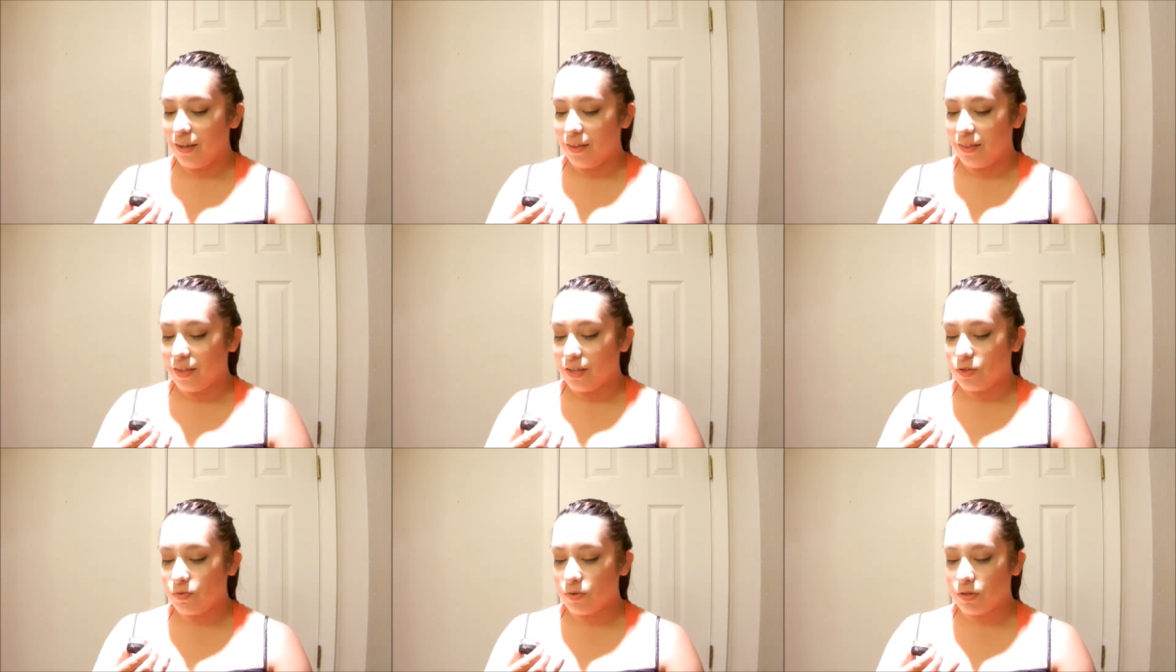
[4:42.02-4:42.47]

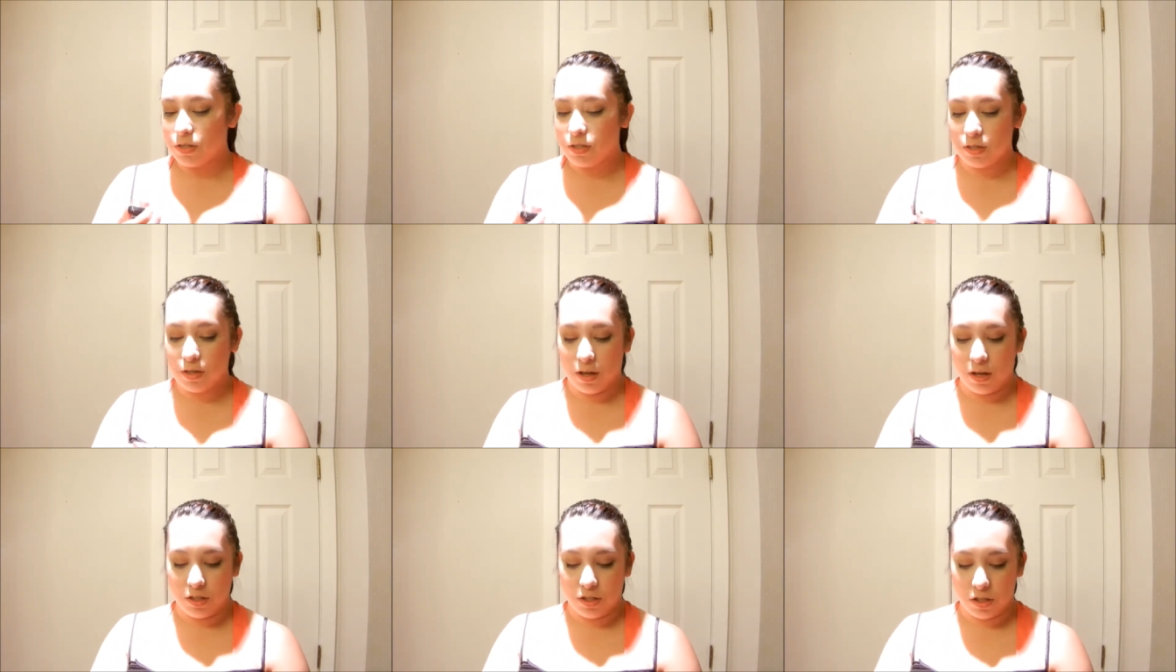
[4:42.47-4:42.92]
This one's
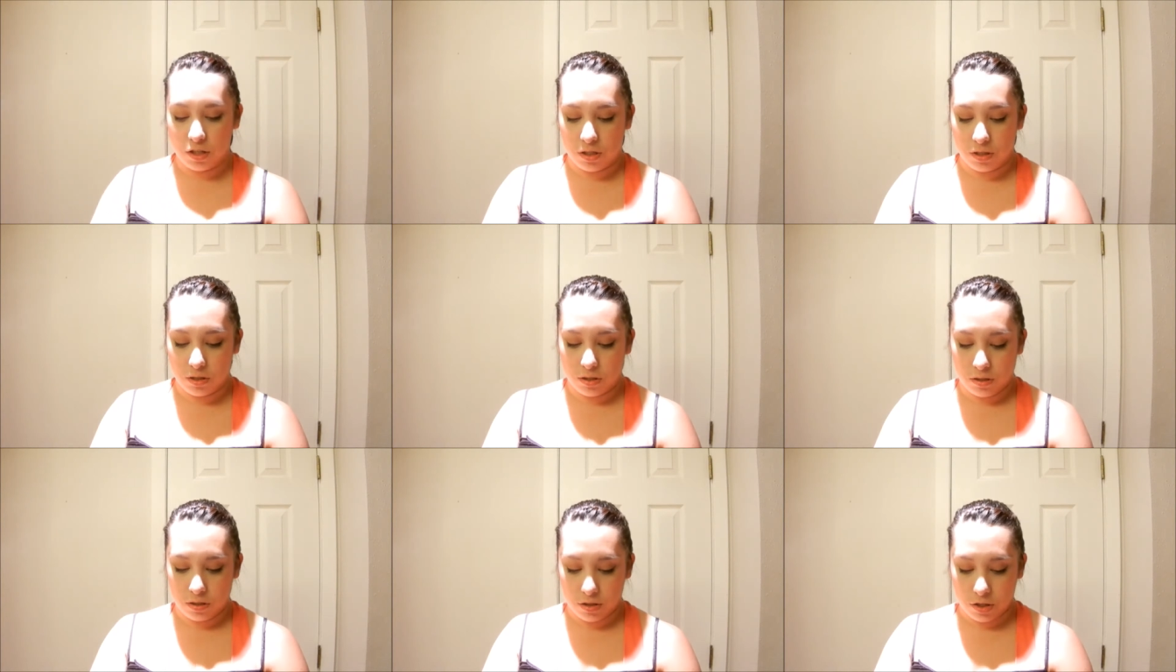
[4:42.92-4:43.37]
uh,
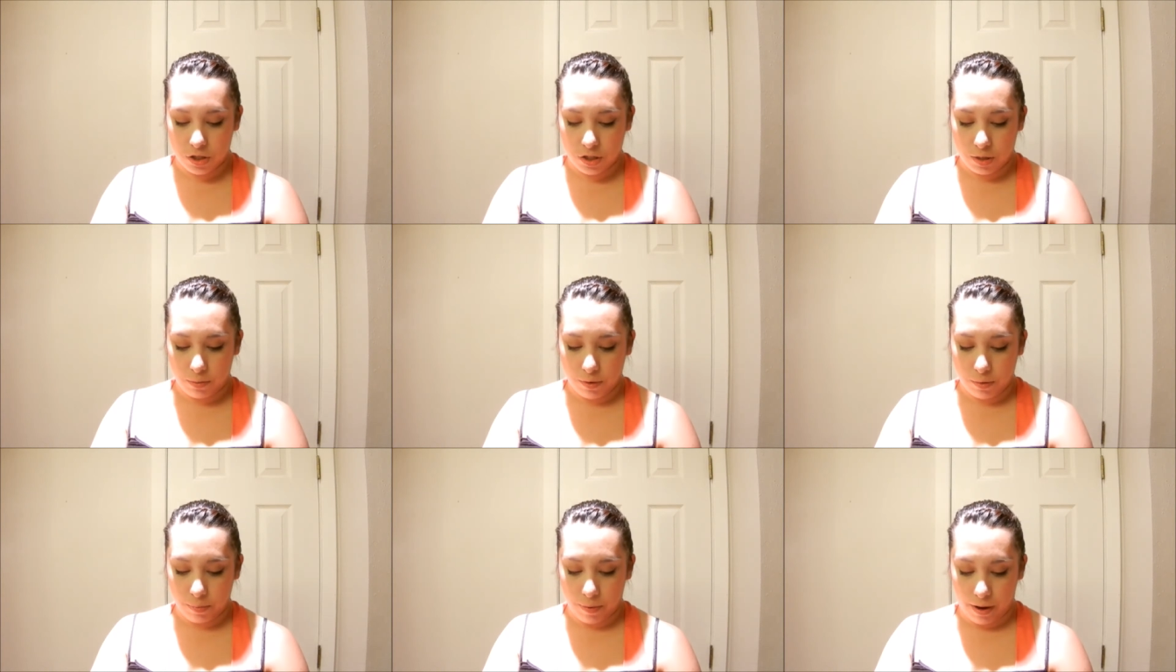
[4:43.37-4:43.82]
just
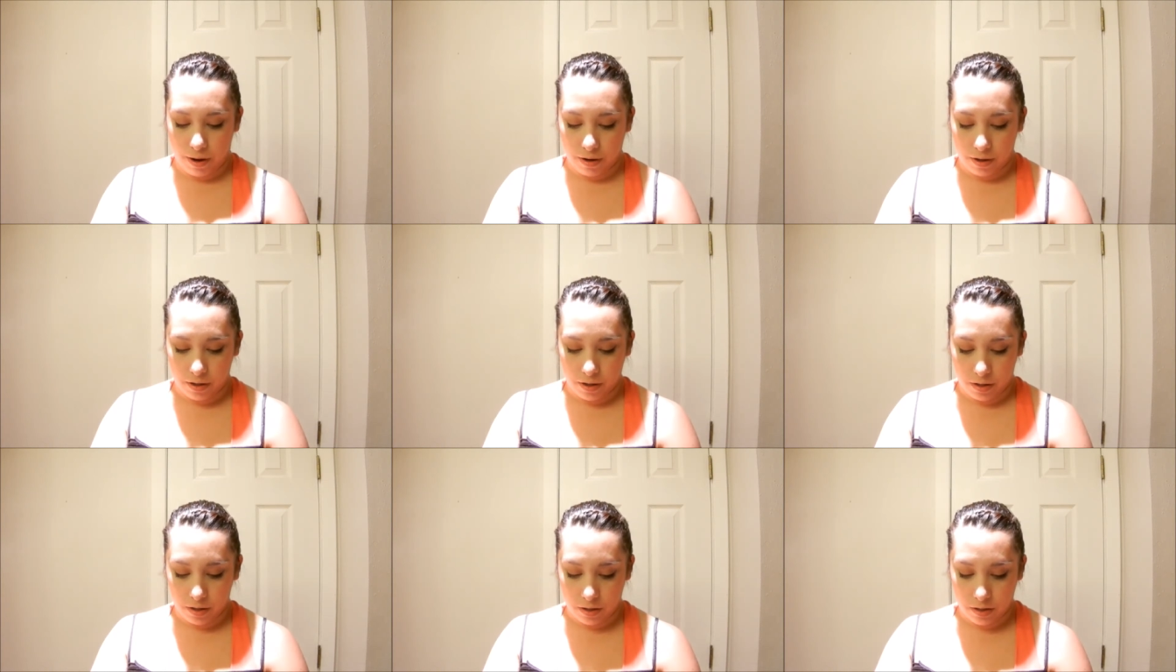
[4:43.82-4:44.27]
shimmer
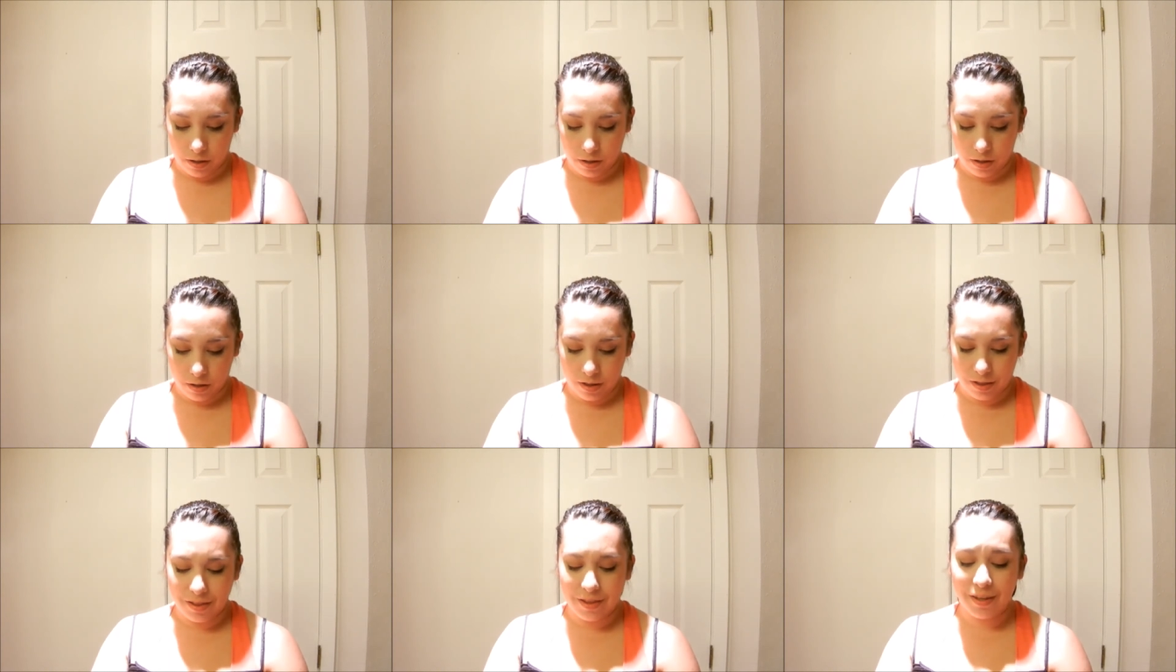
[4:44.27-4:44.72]
powder.
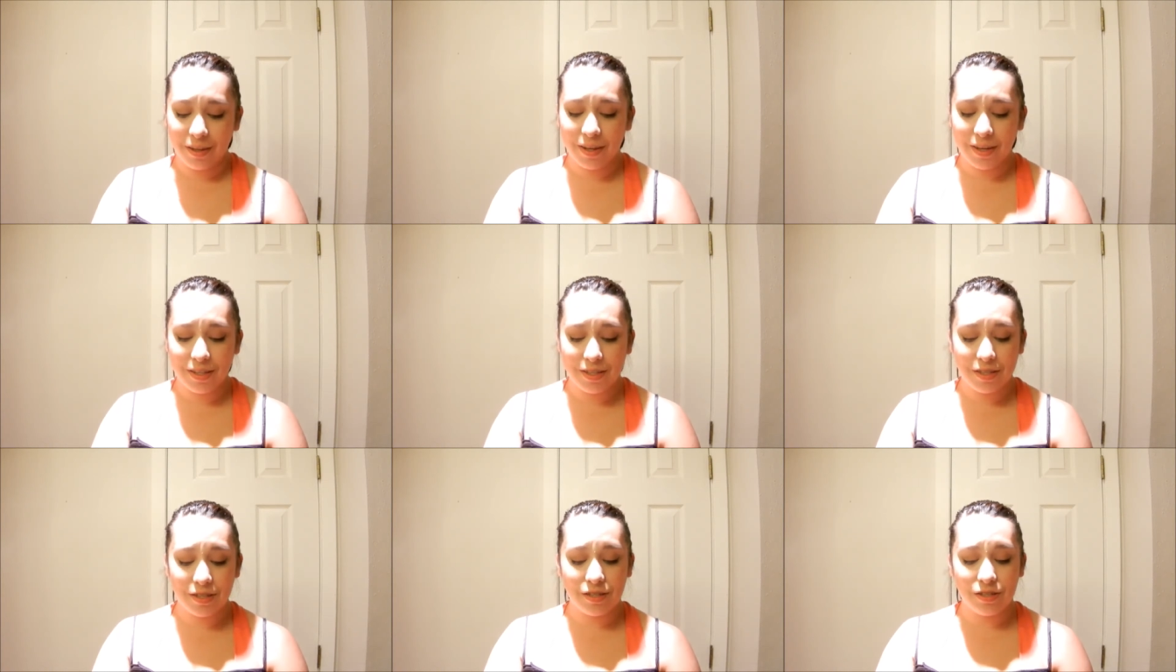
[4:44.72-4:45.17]
Look,
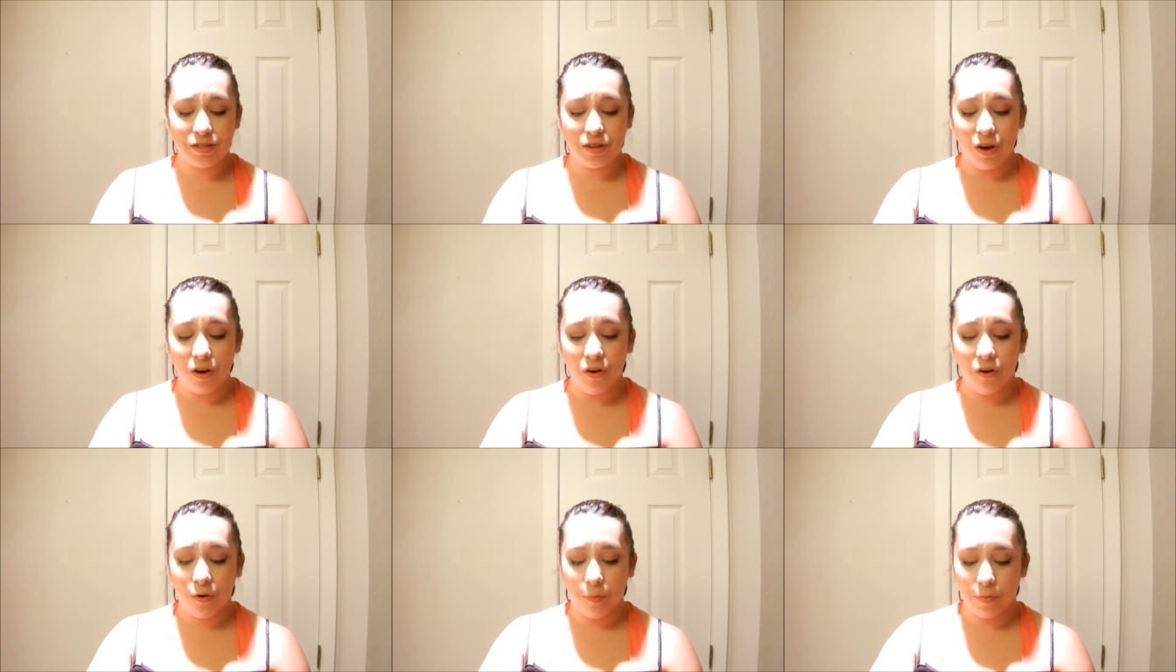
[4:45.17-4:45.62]
it's
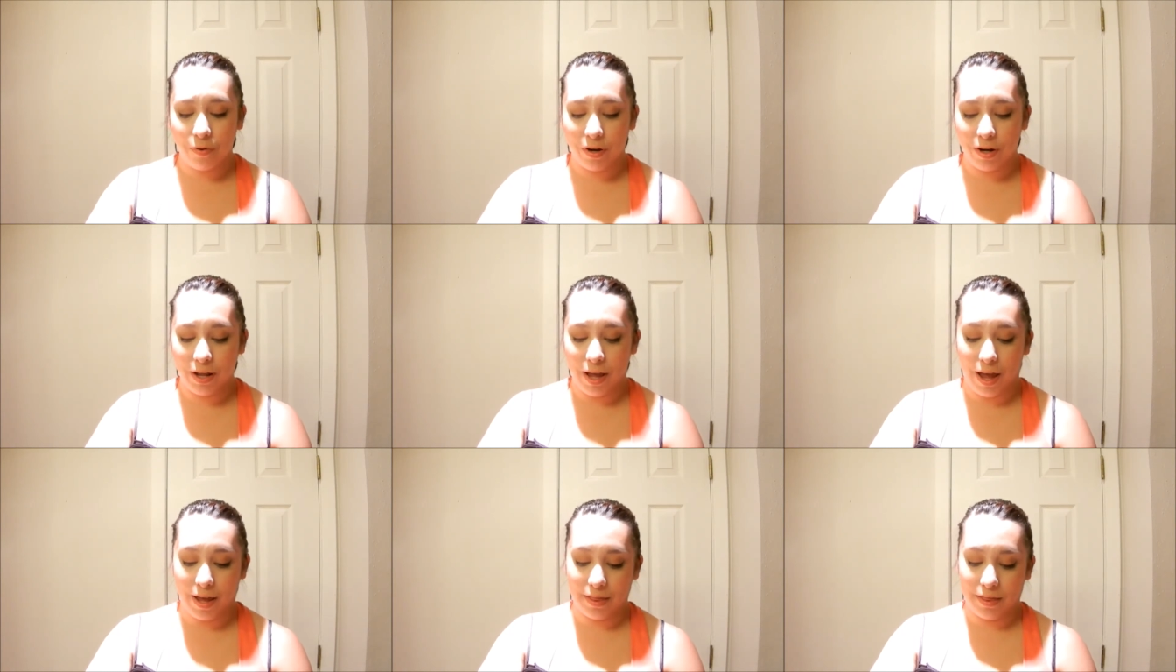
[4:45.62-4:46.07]
so
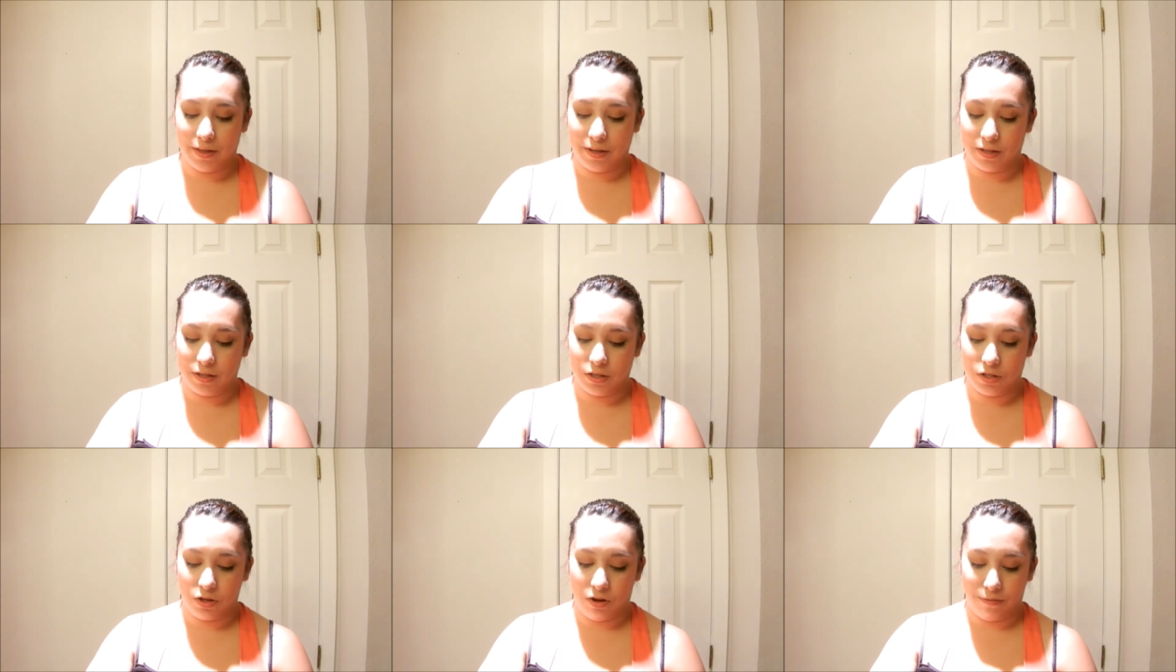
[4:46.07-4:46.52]
pretty. I think
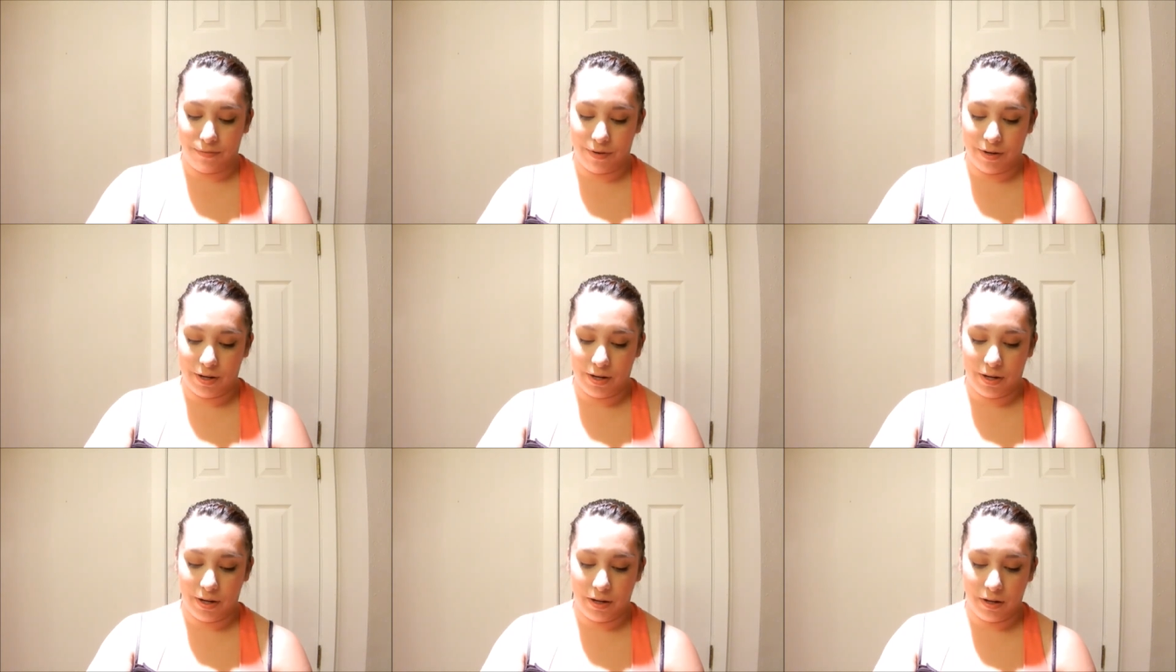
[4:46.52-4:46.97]
it's so
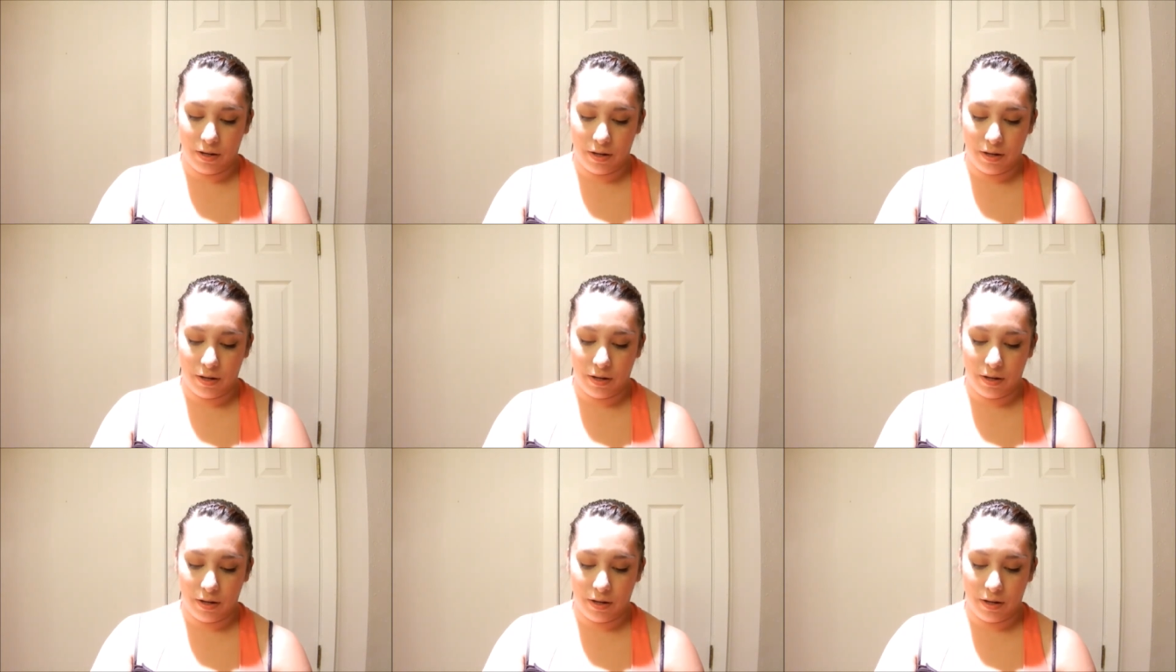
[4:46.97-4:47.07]
pretty.